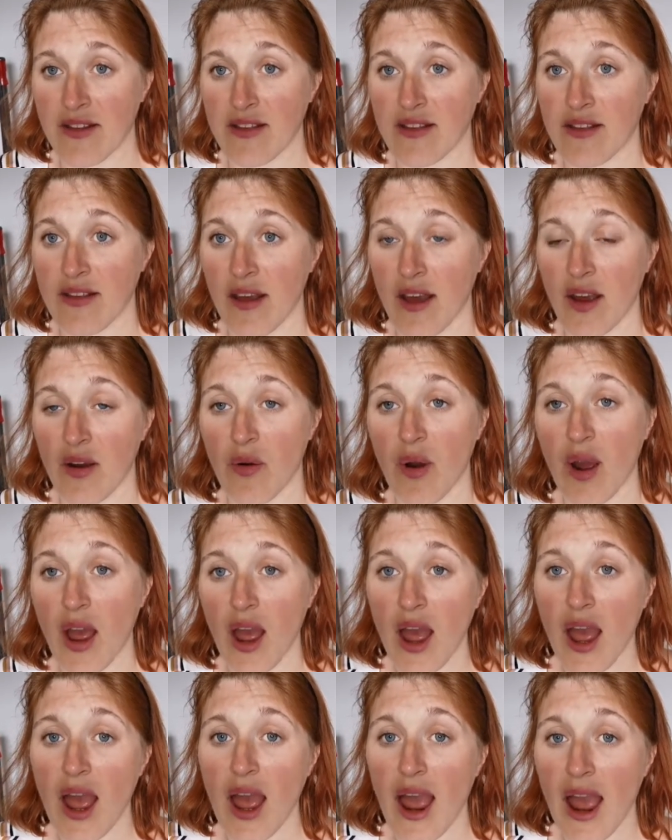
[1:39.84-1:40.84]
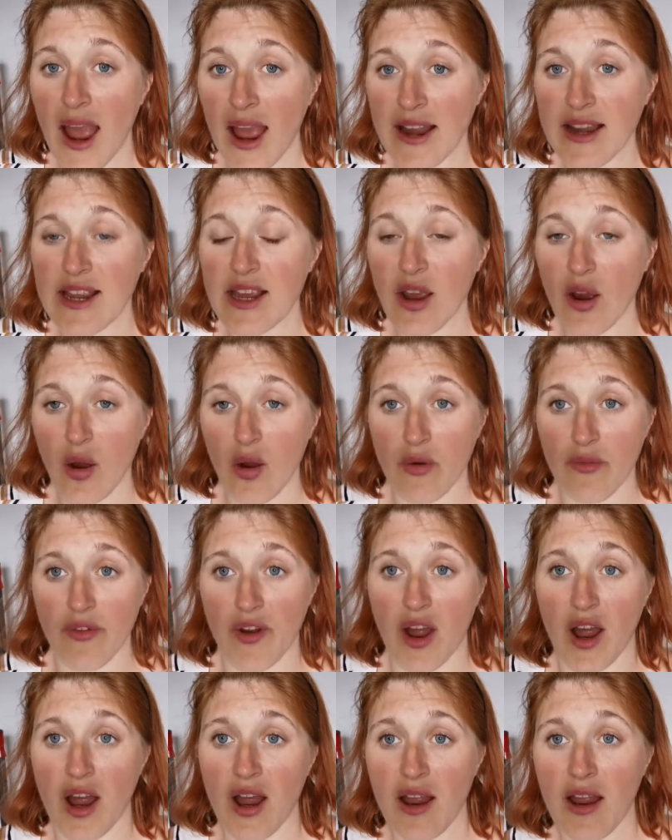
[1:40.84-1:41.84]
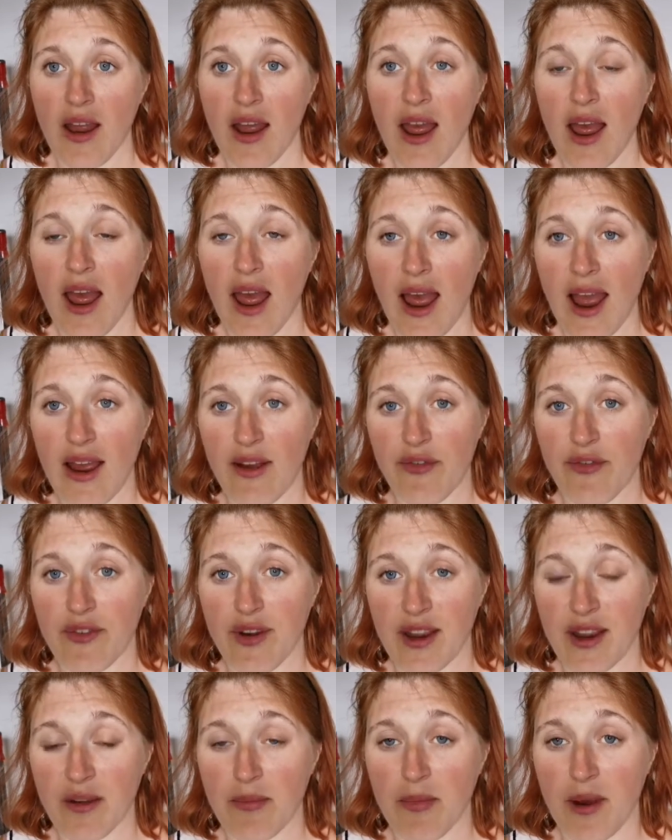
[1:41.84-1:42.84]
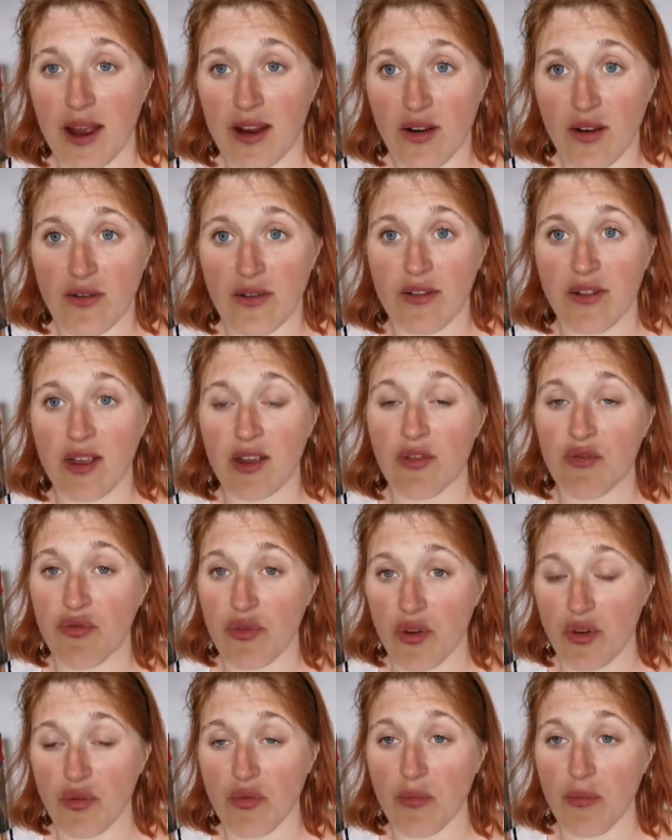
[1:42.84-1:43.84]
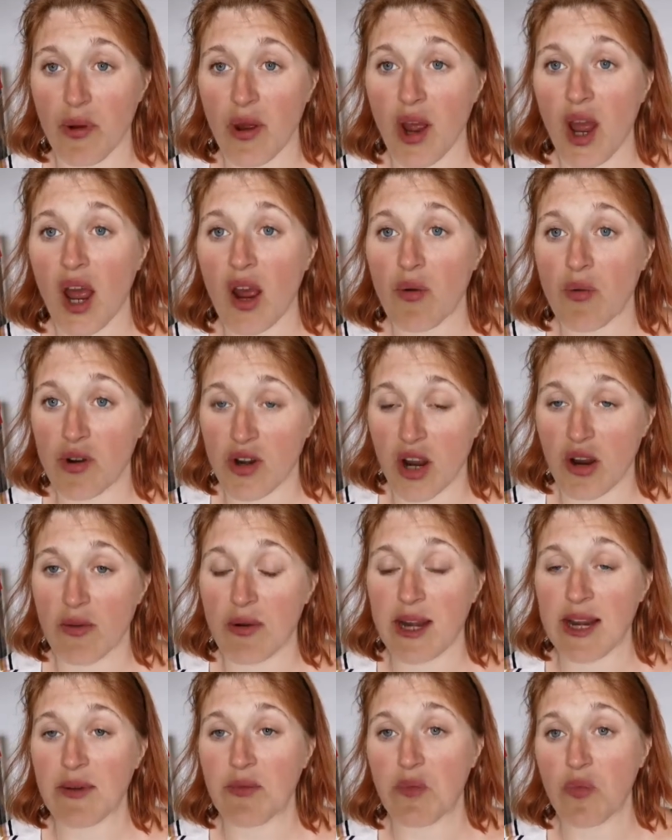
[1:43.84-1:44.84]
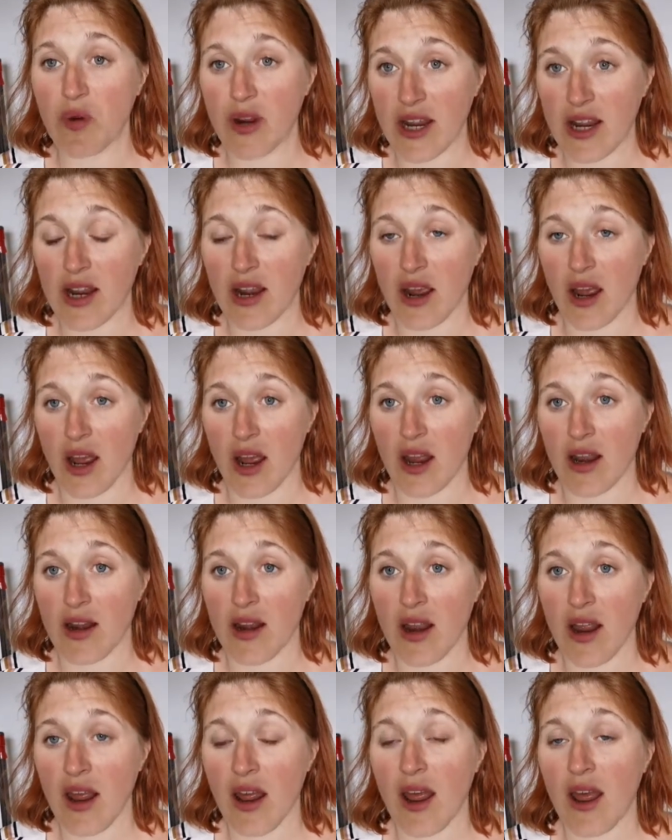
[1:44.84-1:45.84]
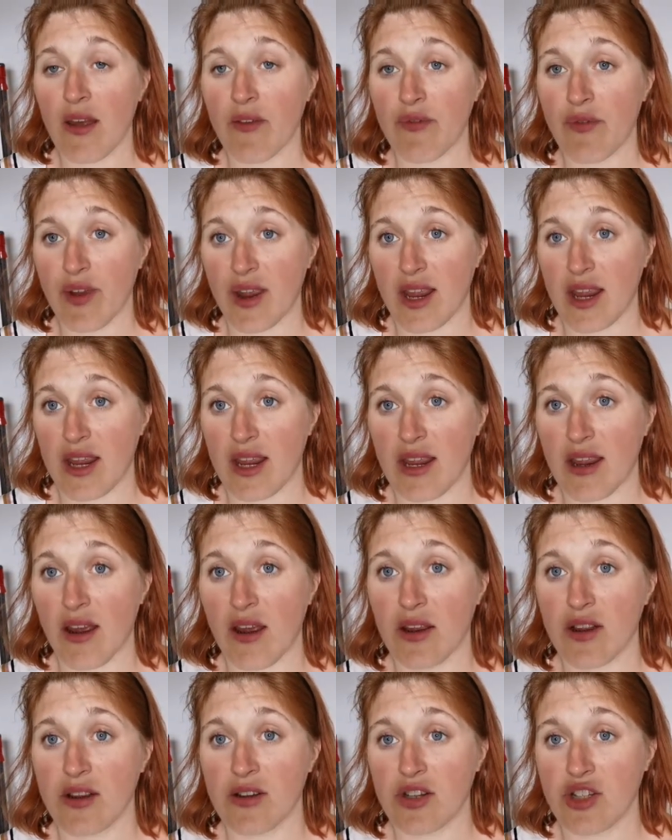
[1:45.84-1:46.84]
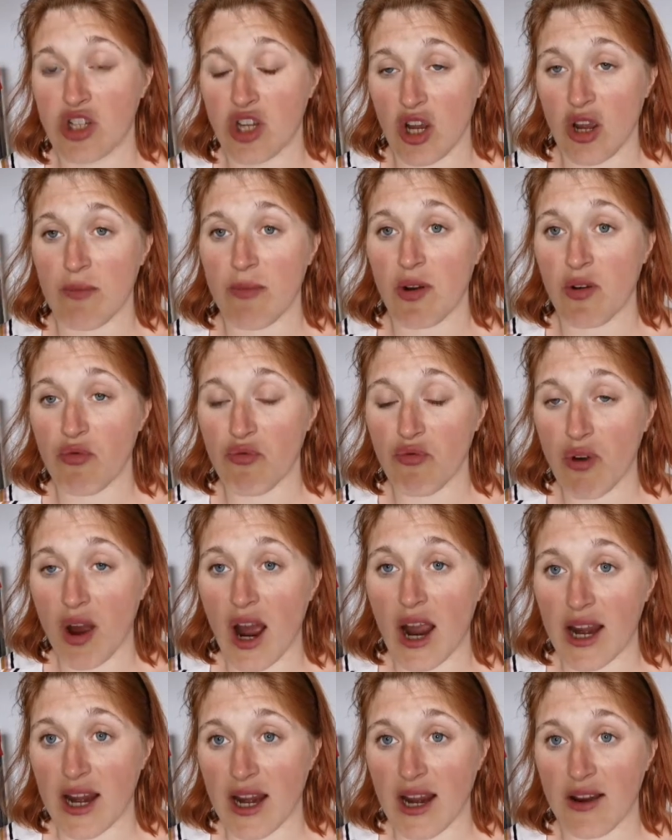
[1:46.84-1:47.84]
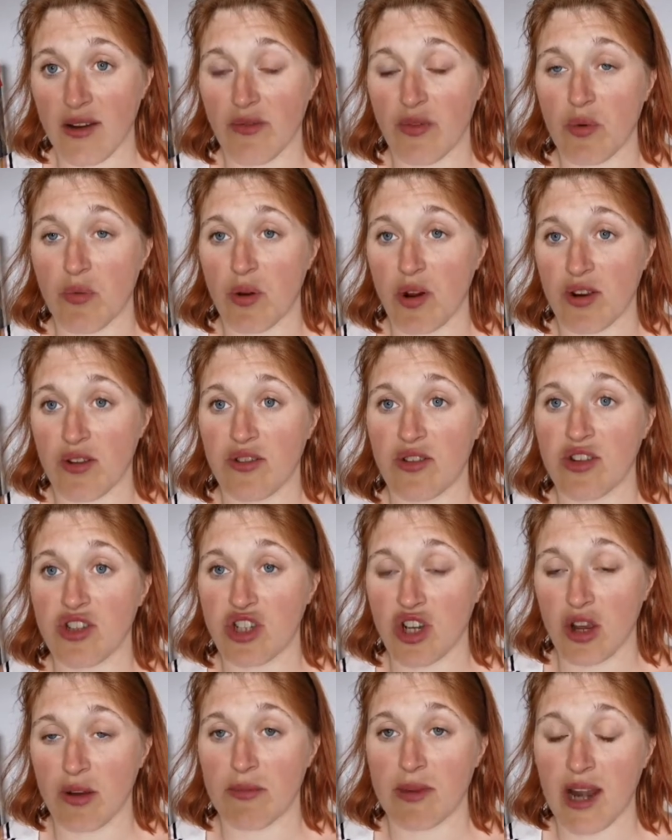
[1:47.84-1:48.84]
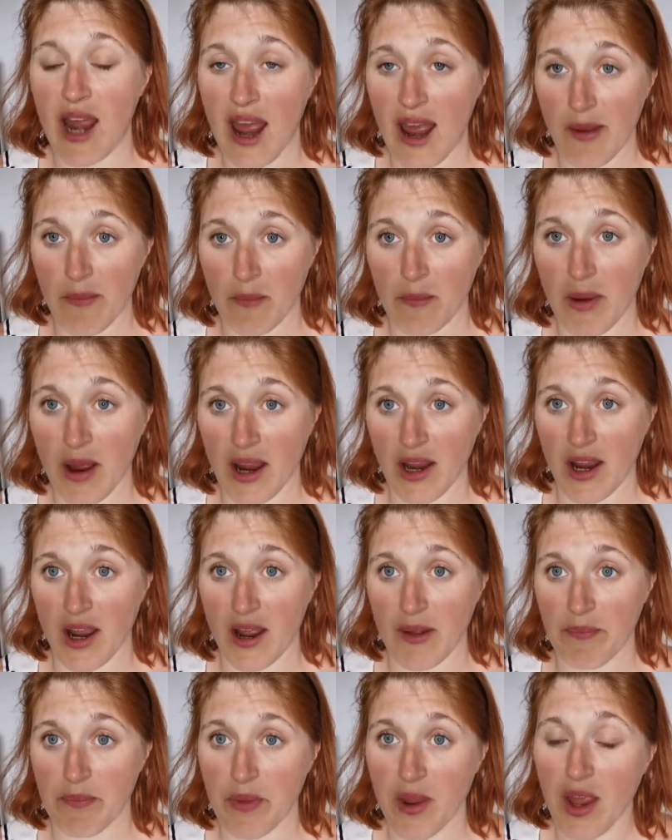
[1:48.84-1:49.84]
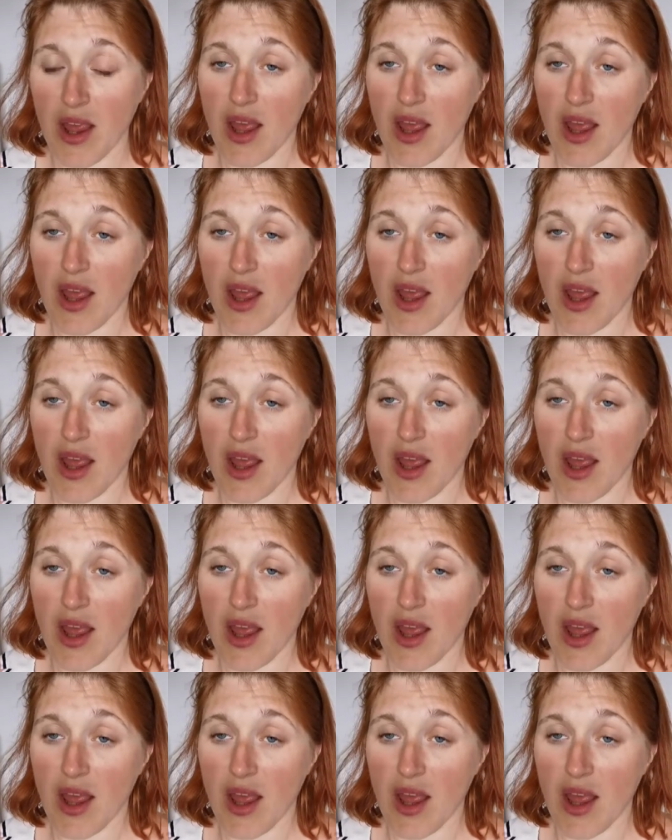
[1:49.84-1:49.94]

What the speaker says: So any other ethnic minority group would only weaken the German Reich, in other words, the German Empire.